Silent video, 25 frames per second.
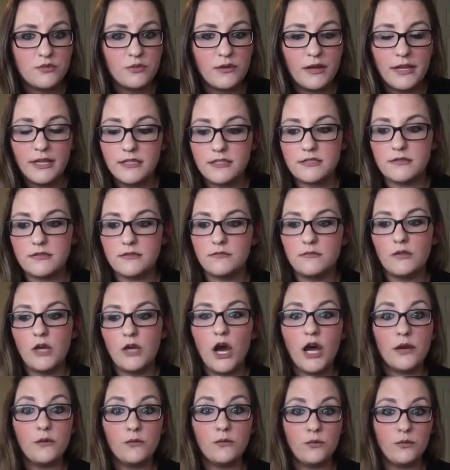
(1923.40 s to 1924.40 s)
it's
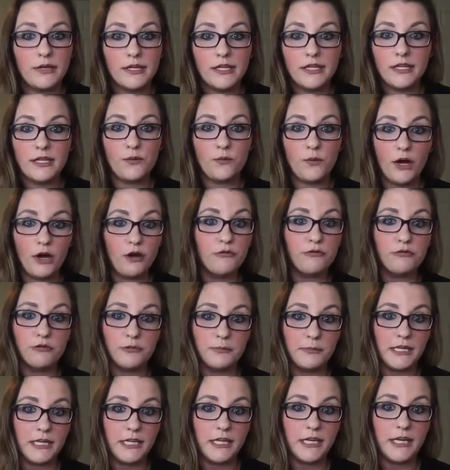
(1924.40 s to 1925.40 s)
gone really well for
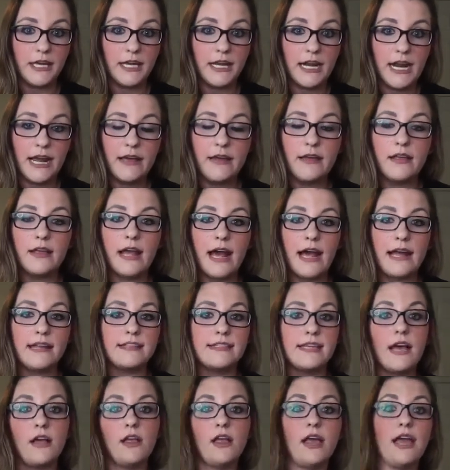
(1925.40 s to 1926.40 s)
me. And I
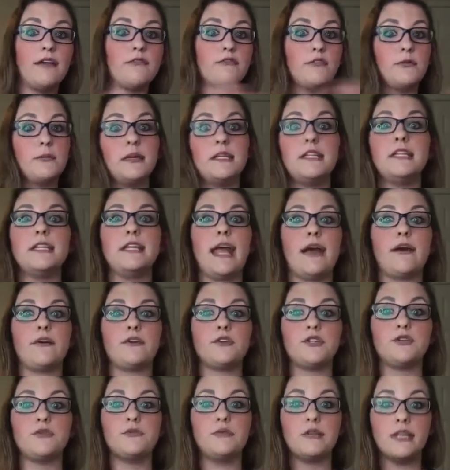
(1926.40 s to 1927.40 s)
tell everybody now,
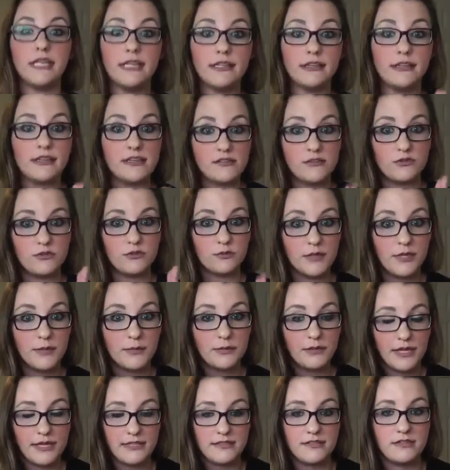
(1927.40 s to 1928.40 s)
you need these 3
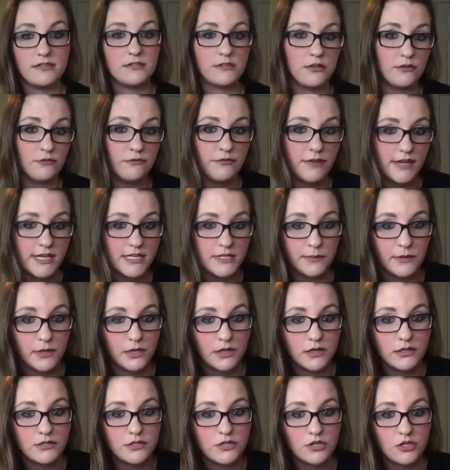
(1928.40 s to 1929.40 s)
places on
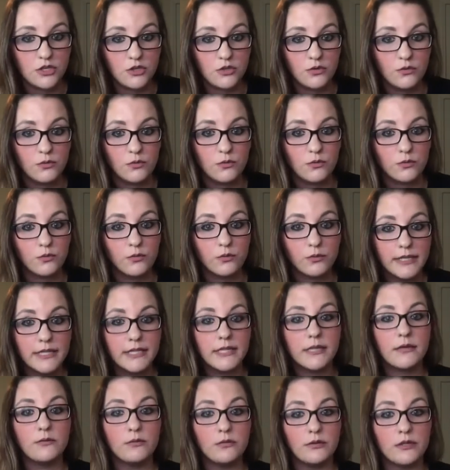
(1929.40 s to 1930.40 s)
Facebook to
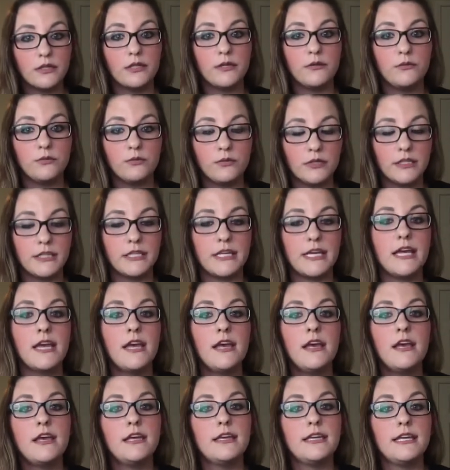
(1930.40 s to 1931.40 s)
really, really, really
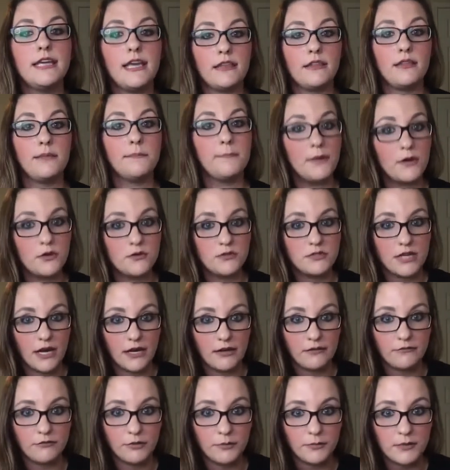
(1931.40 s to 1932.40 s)
get the most
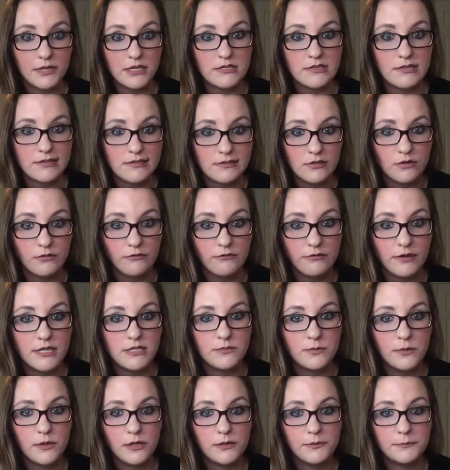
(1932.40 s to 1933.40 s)
out of your business on
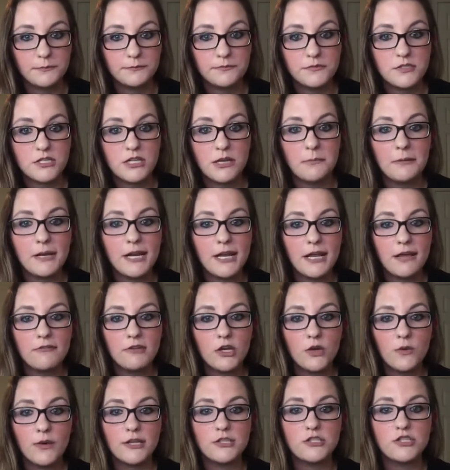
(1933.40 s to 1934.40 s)
Facebook. Does anybody have
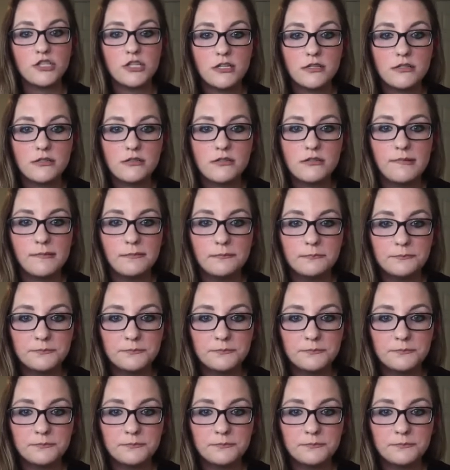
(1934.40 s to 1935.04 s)
any questions?